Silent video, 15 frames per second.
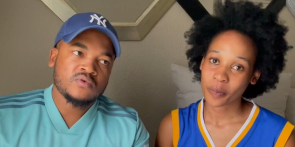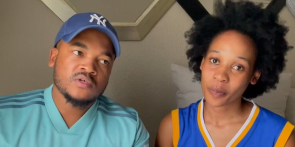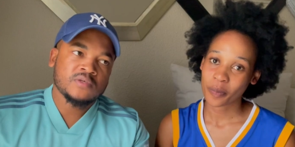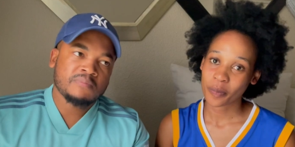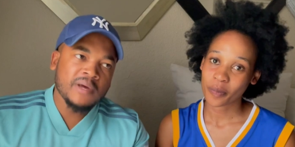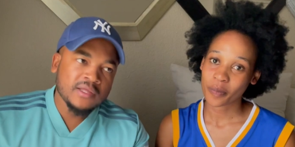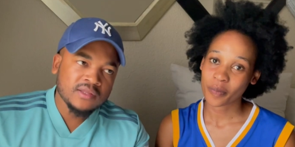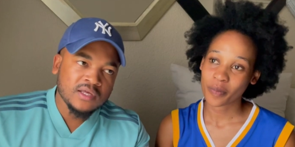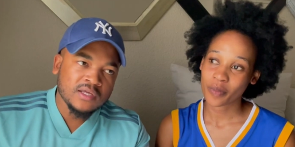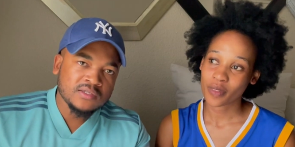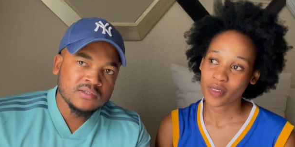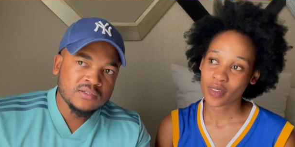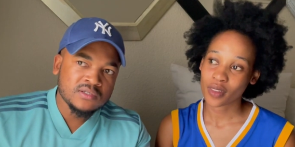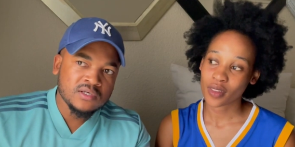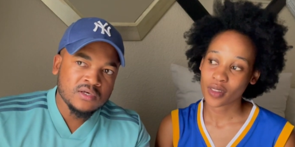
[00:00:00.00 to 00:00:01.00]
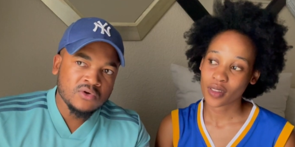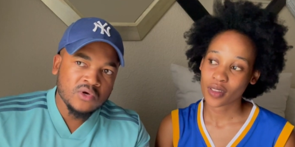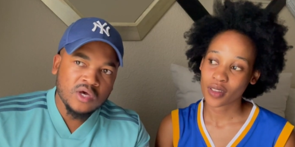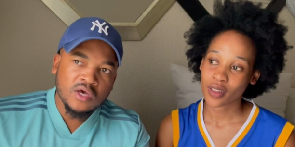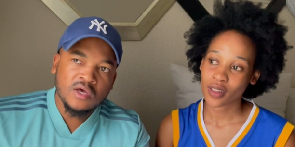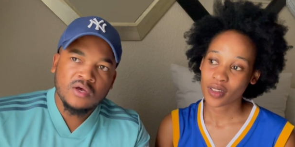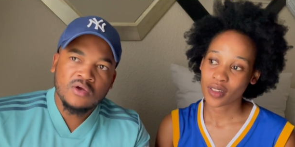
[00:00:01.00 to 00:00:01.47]
Speaker 1: respect it and say,
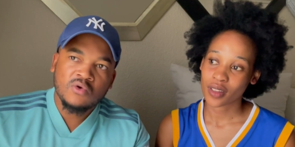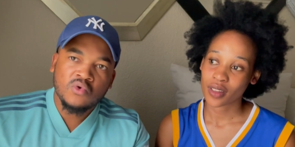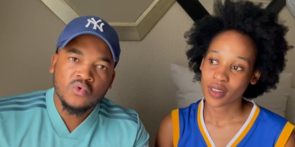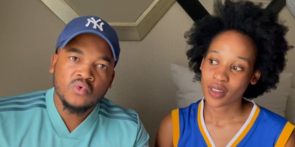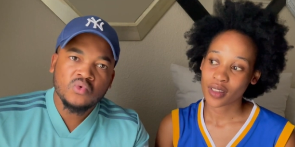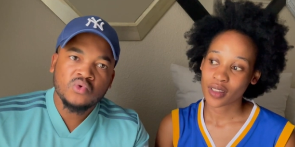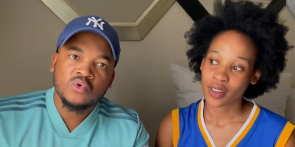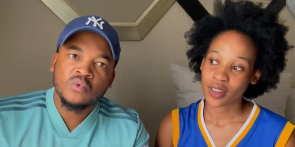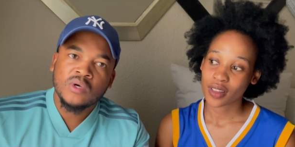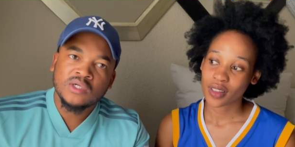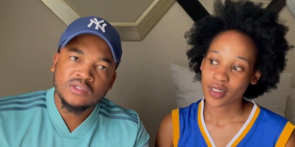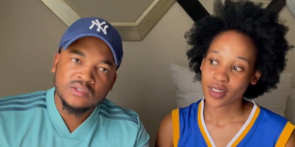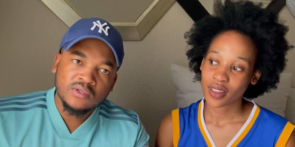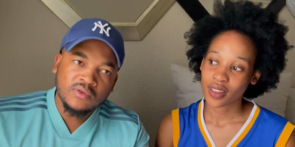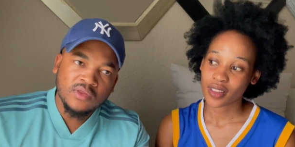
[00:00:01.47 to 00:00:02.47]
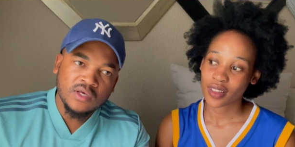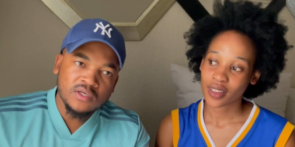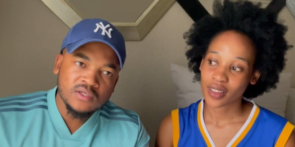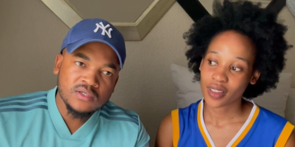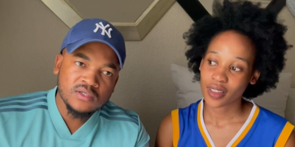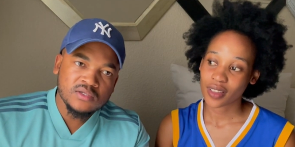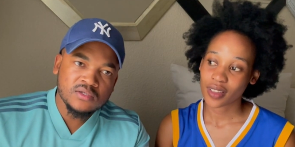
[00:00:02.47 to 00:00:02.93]
okay, cool, you want
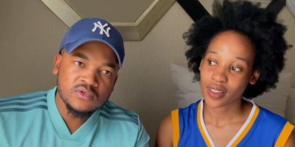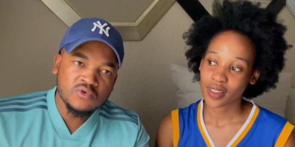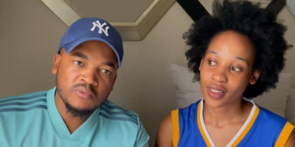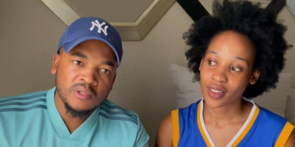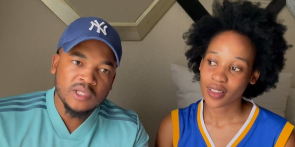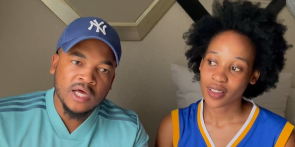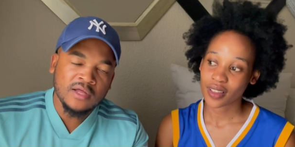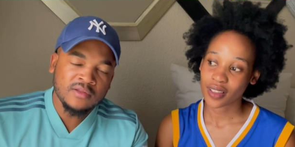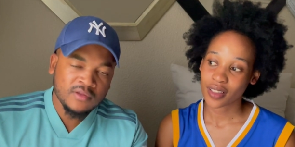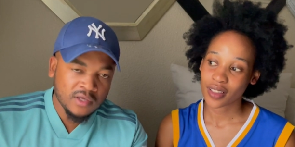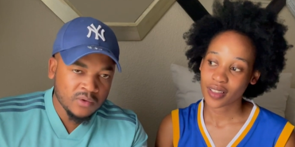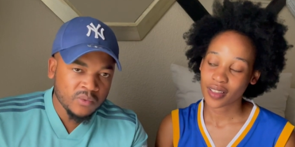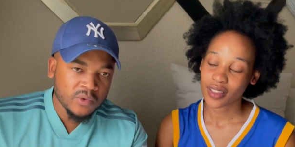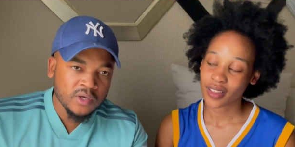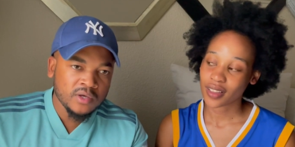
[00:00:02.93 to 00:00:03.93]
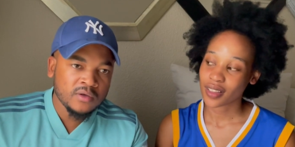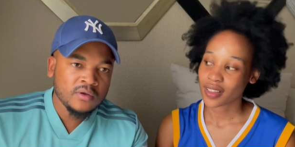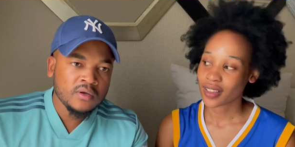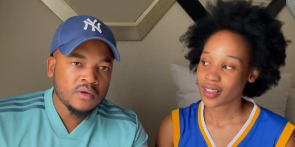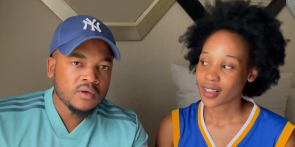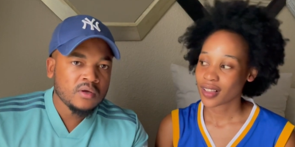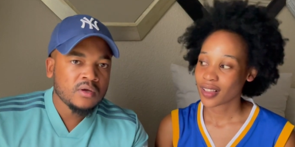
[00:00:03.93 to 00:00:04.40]
things to be done that way?
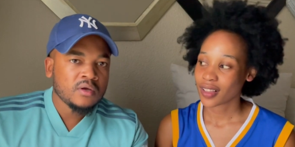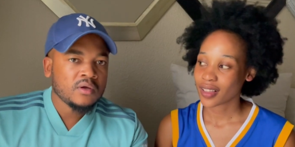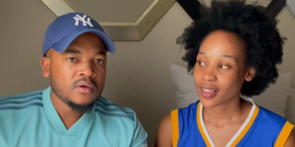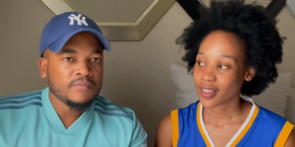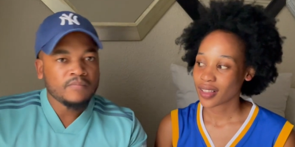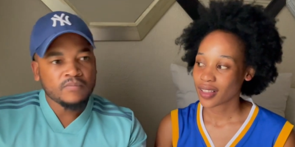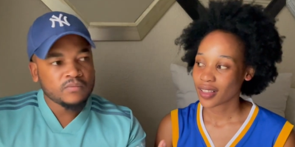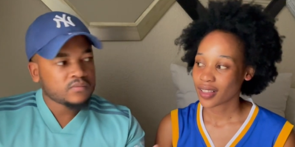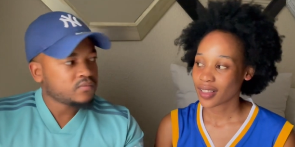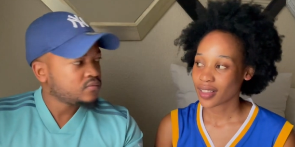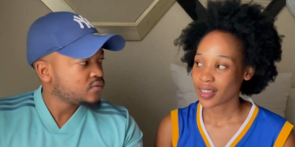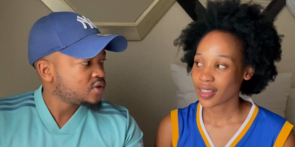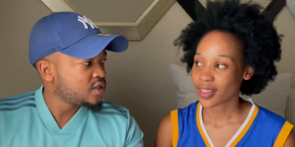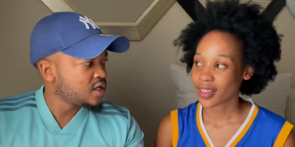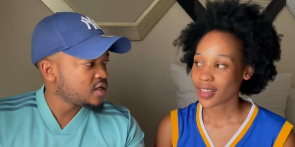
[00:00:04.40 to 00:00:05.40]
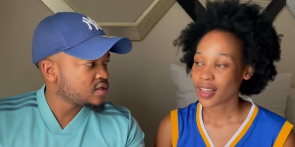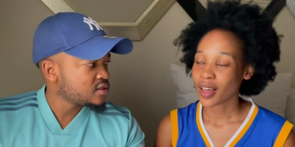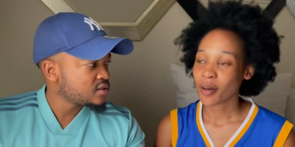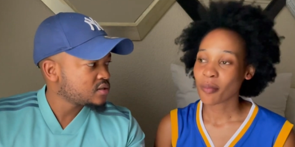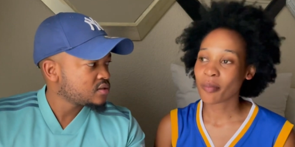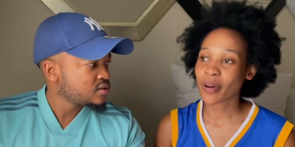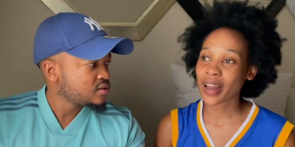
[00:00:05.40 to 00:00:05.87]

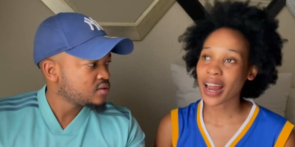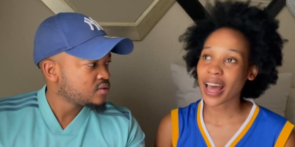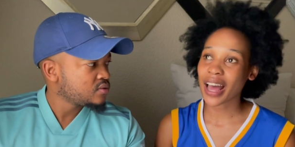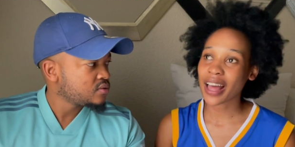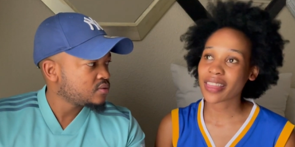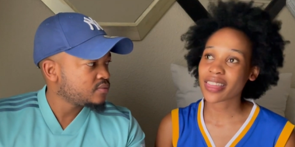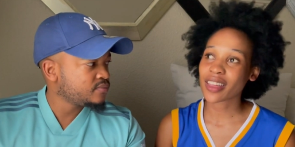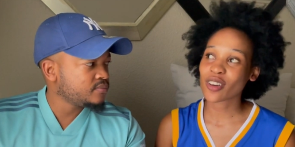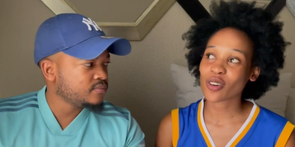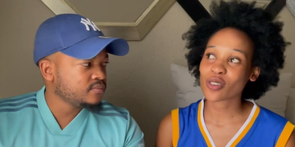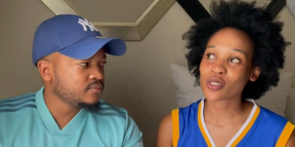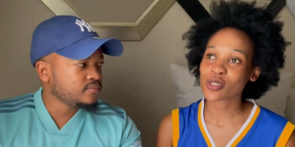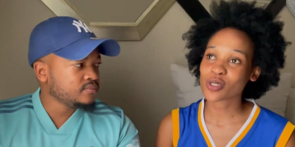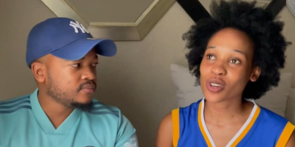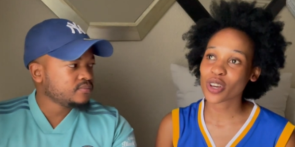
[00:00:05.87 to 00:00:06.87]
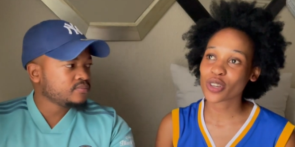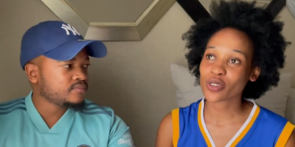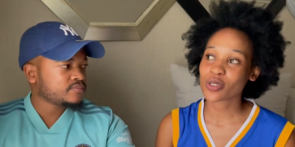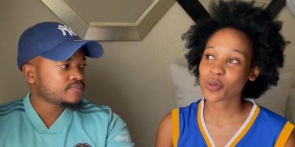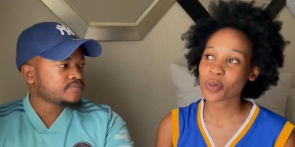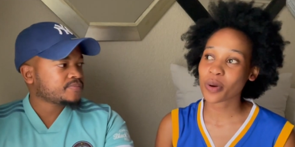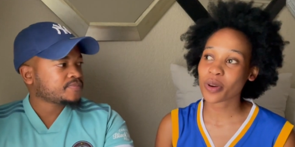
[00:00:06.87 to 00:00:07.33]
Cheers.
Speaker 2: But I think also a
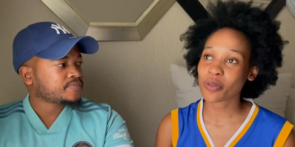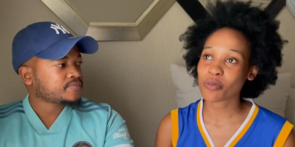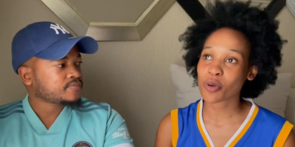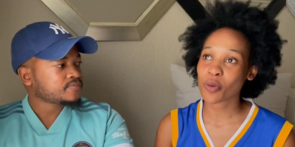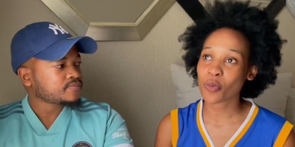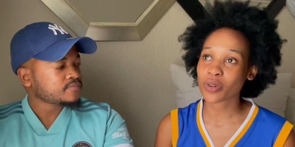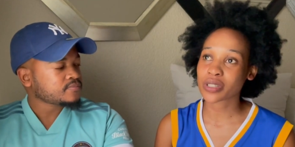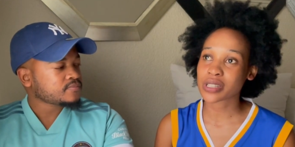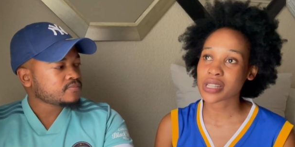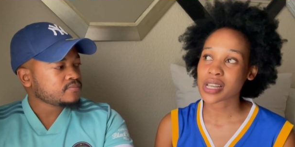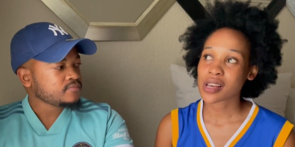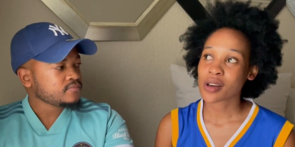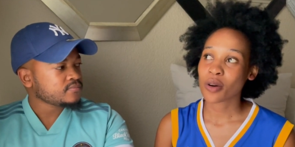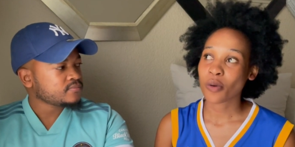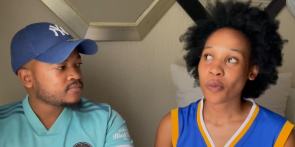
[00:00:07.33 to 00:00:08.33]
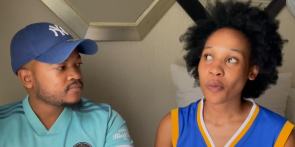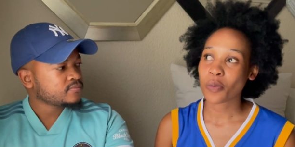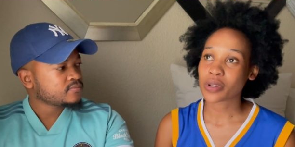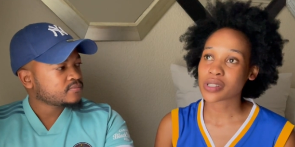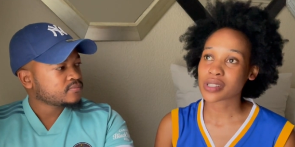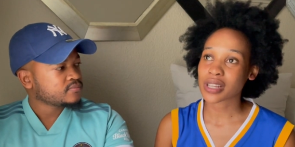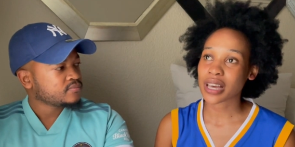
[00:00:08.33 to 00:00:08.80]
huge part of me was
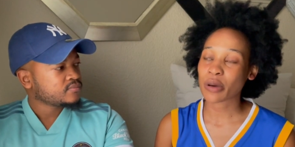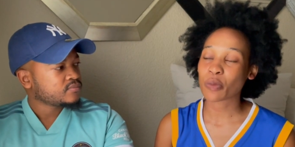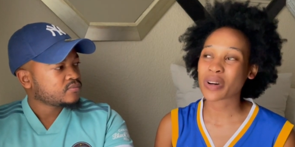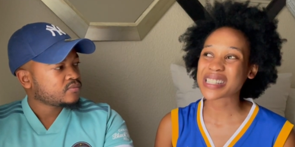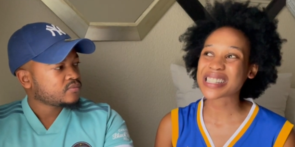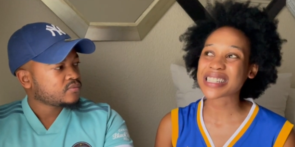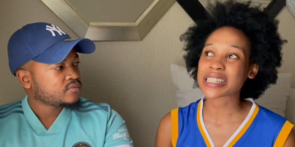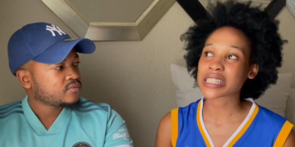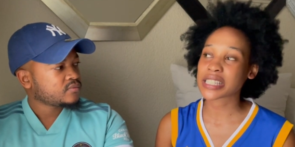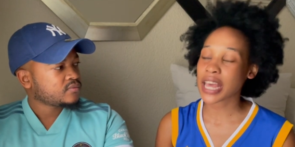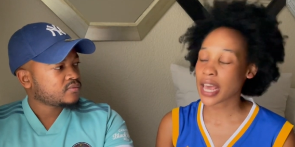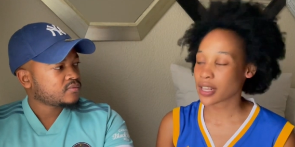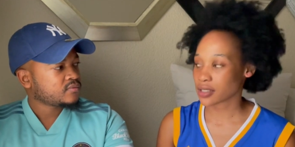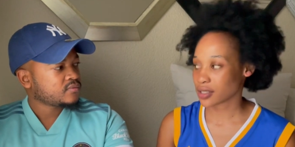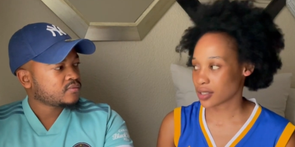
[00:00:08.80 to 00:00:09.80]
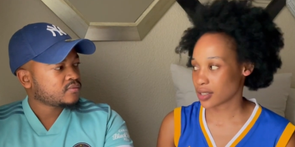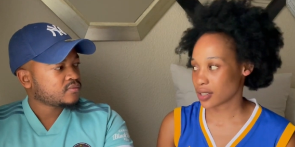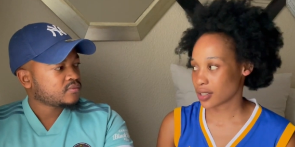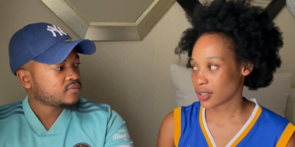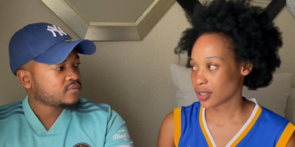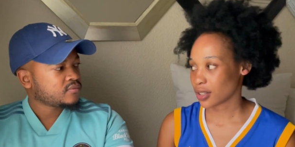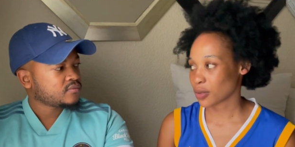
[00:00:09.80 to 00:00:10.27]
was it wasn't a
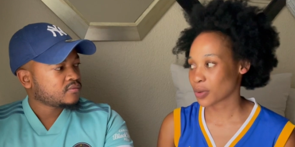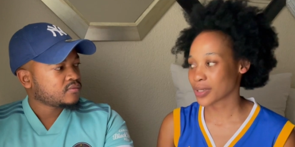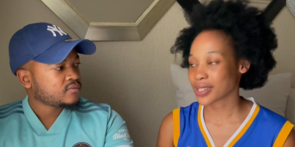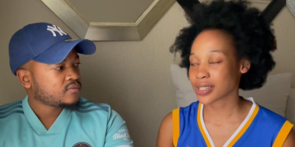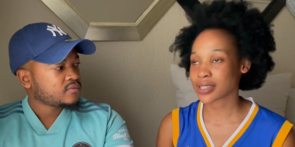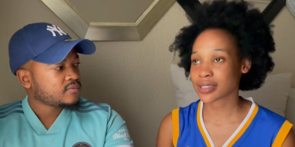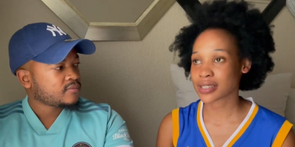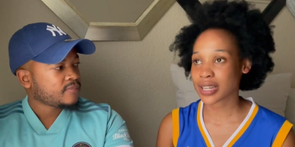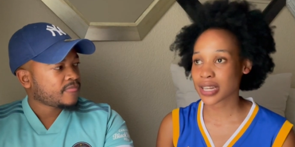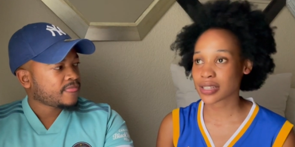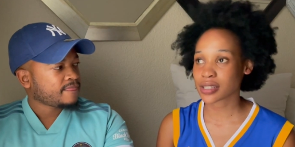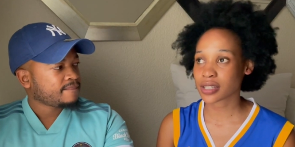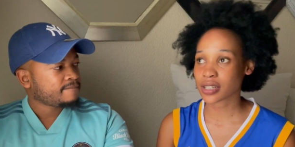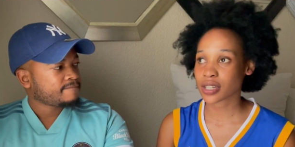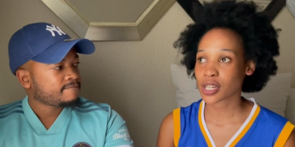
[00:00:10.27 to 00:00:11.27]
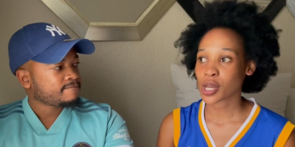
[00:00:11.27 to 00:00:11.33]
test. It wasn't a test,